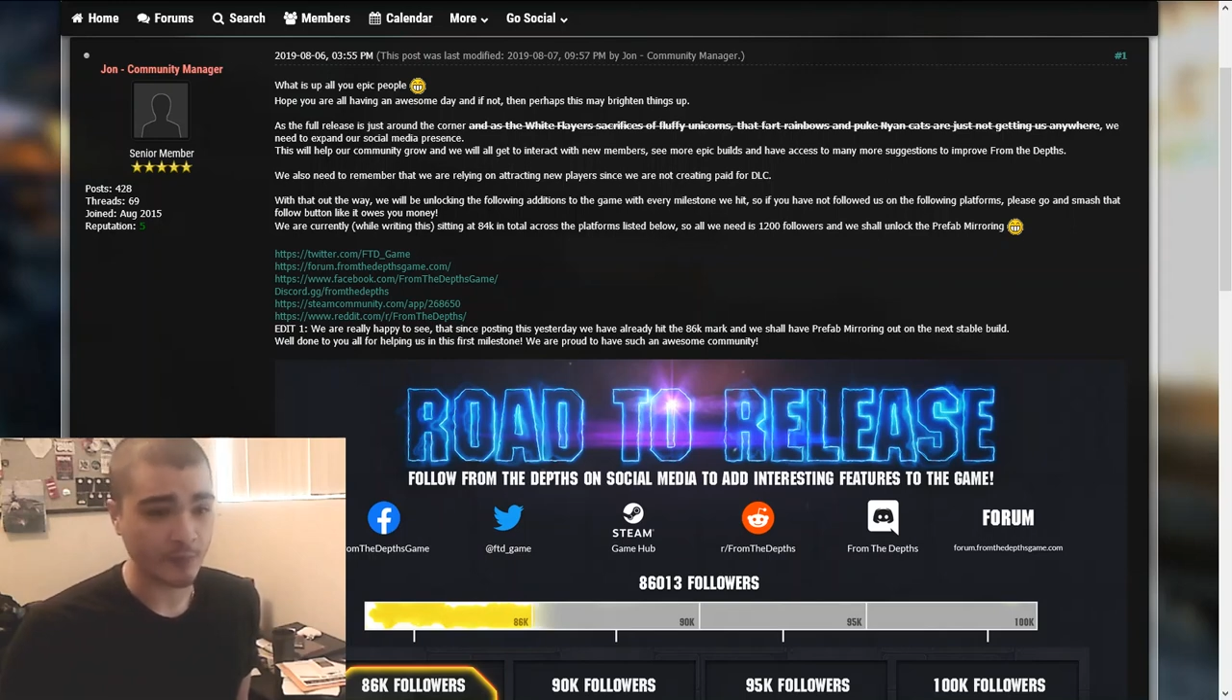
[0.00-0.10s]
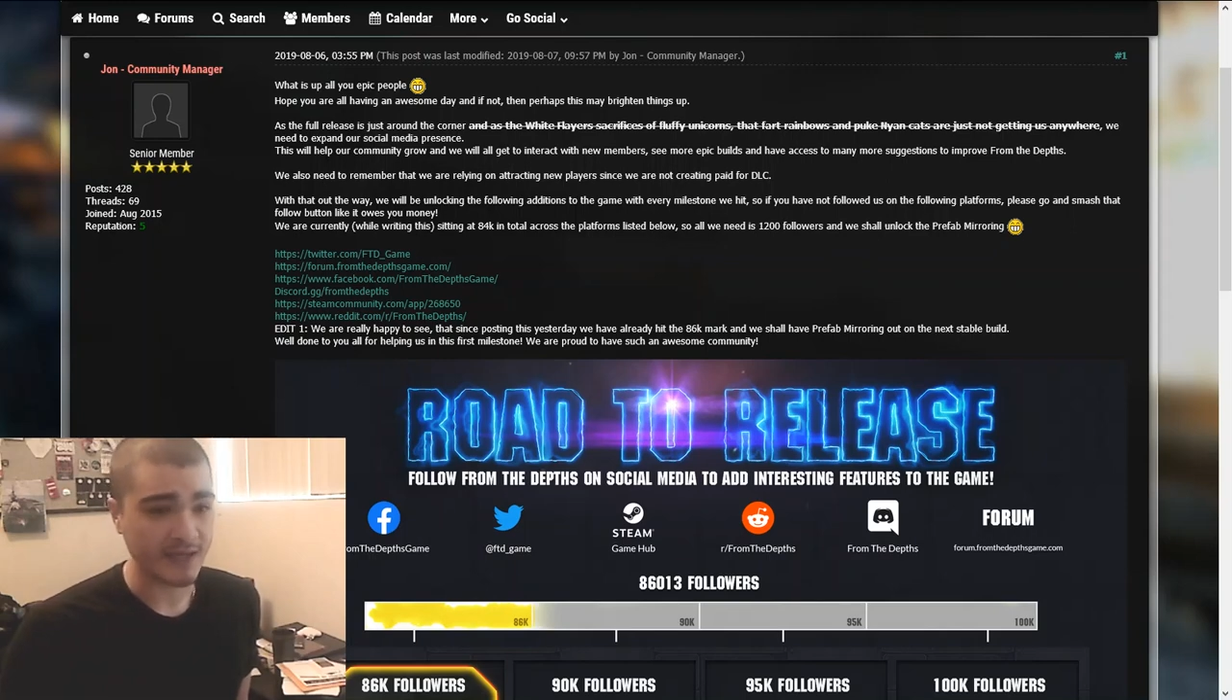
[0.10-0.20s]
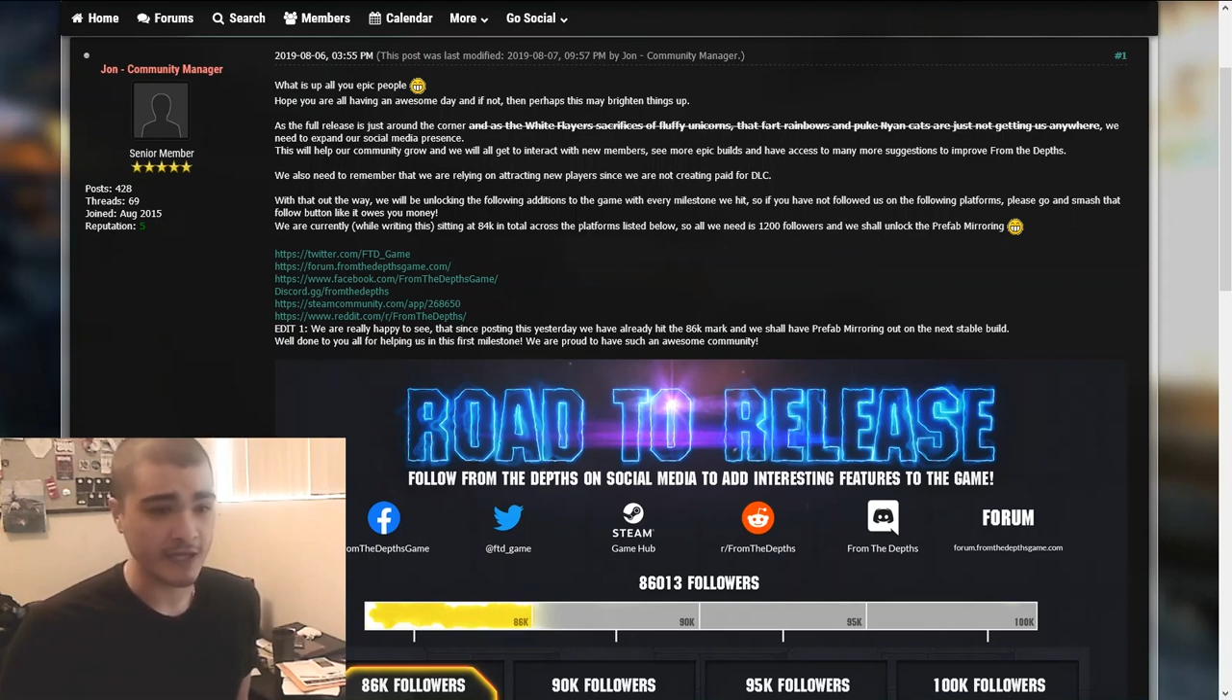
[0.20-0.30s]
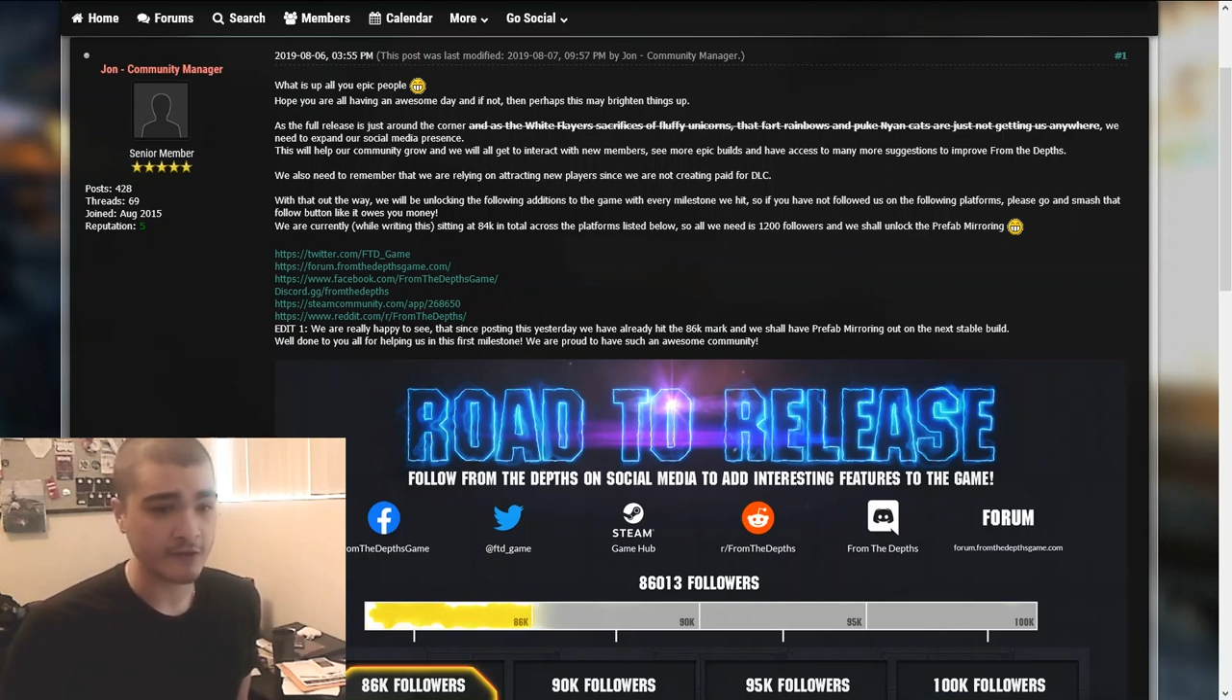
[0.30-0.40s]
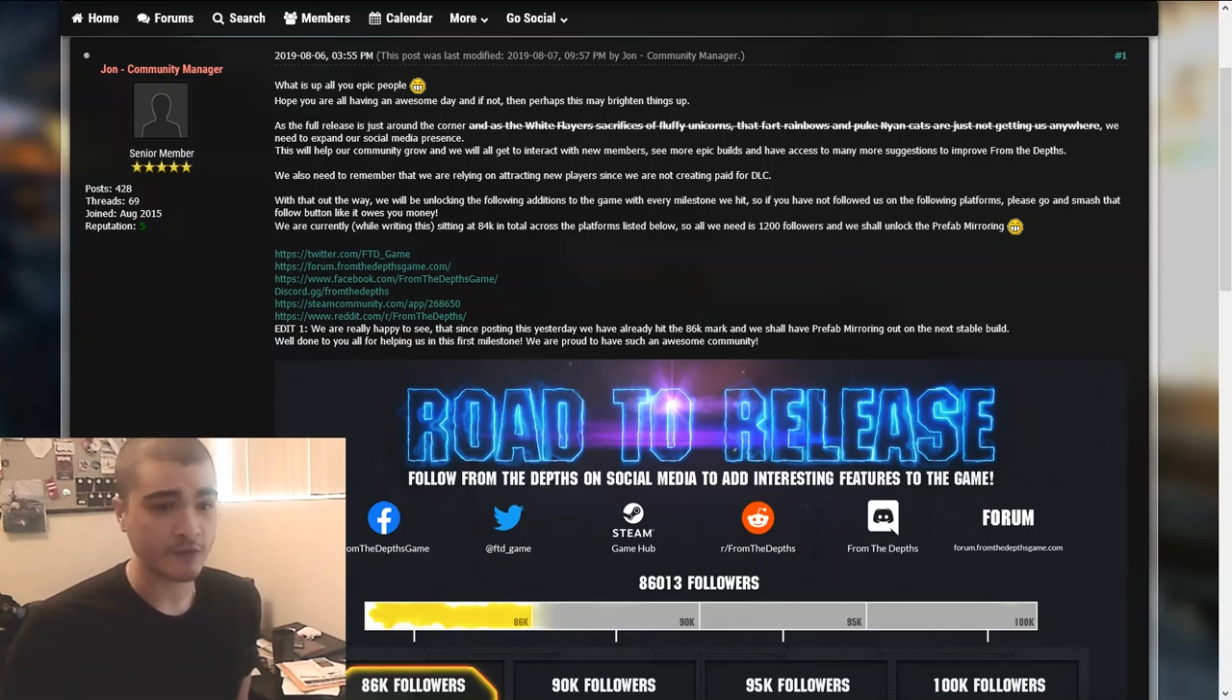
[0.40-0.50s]

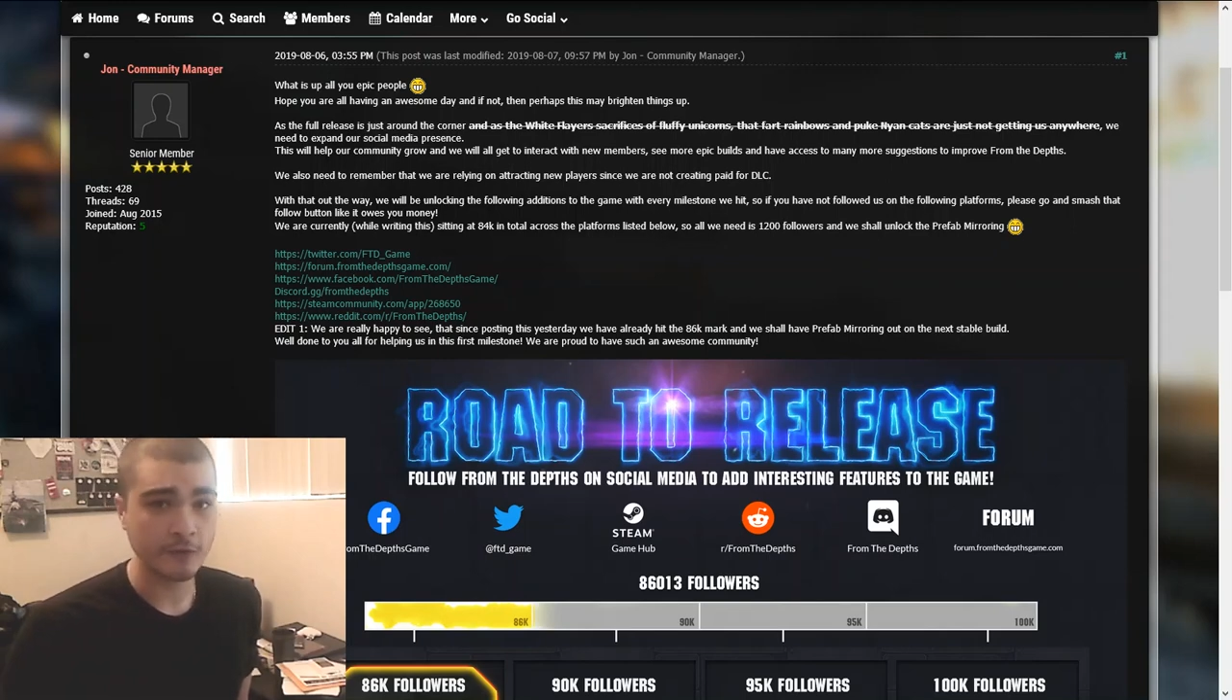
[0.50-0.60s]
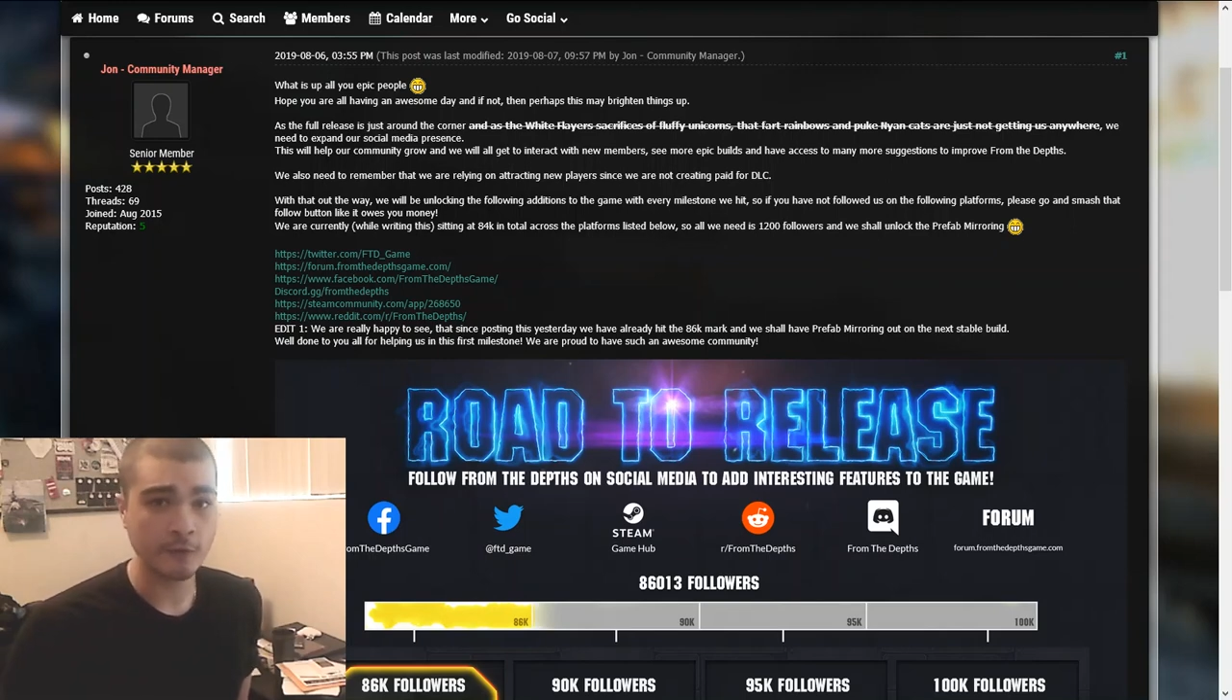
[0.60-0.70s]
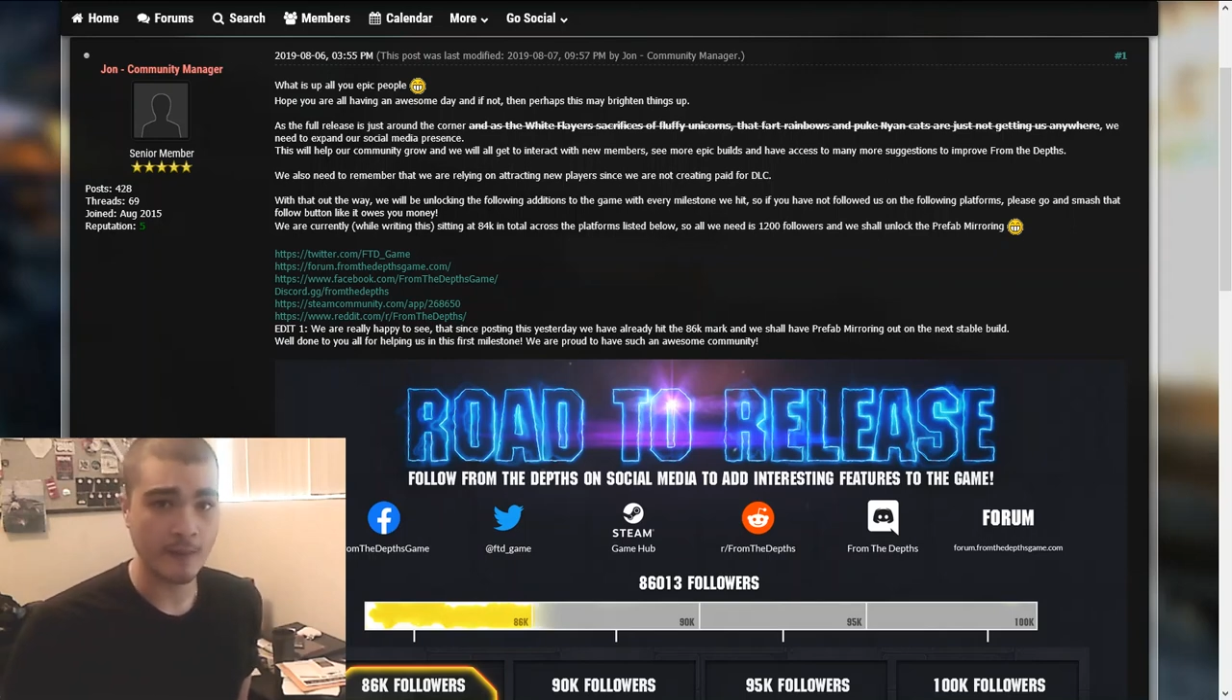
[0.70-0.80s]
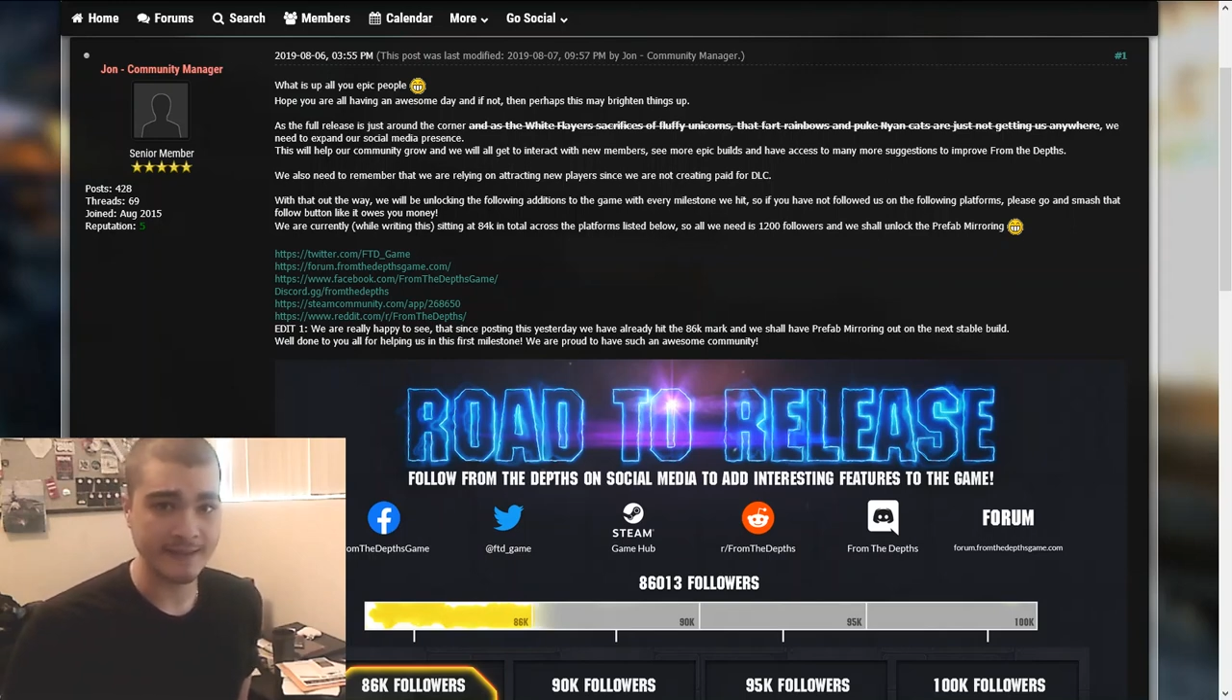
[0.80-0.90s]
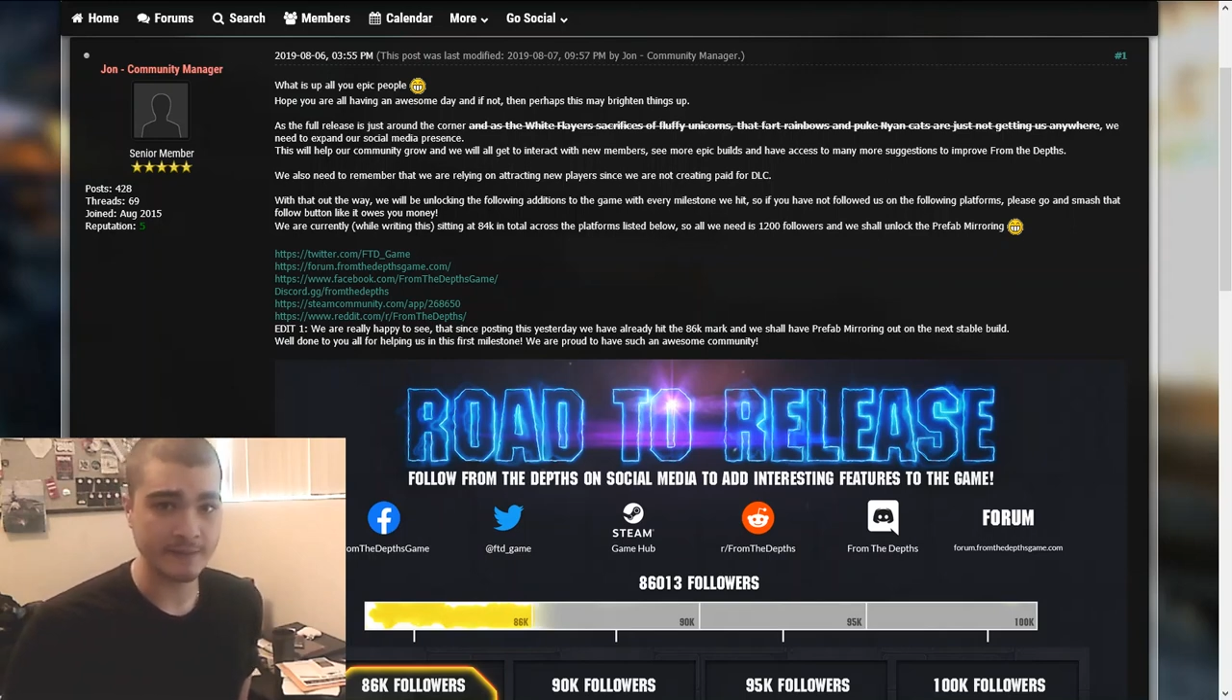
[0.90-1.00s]
but it is quite